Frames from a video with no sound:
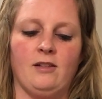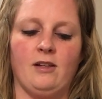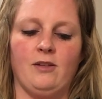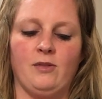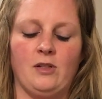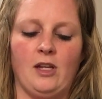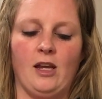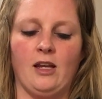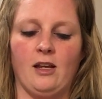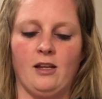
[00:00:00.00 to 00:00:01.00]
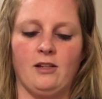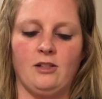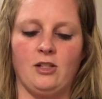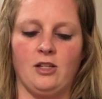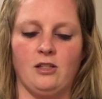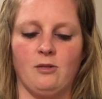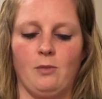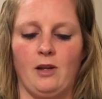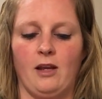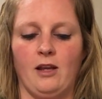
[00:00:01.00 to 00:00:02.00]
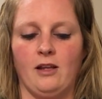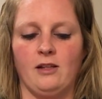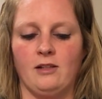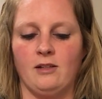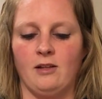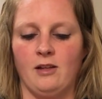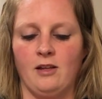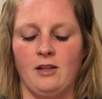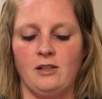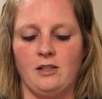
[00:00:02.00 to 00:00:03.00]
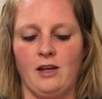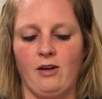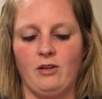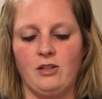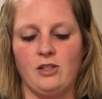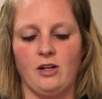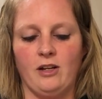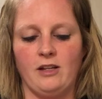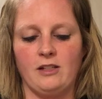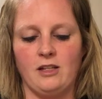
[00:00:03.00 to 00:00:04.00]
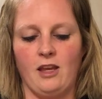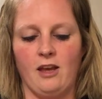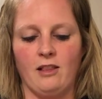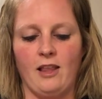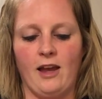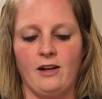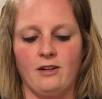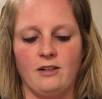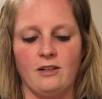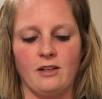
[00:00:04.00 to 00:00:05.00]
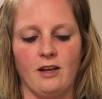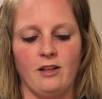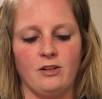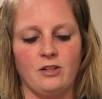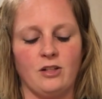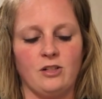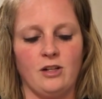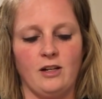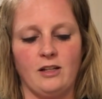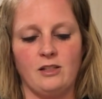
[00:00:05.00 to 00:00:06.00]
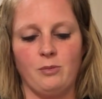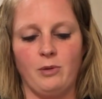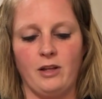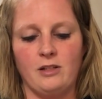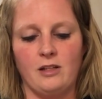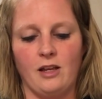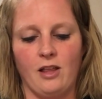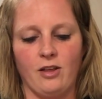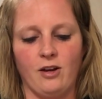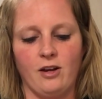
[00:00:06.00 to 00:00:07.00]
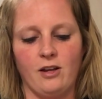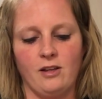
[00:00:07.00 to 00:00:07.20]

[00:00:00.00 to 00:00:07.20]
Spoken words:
And I'm going to take just a minute. See how it's starting to get lighter and the colors are starting to blend together.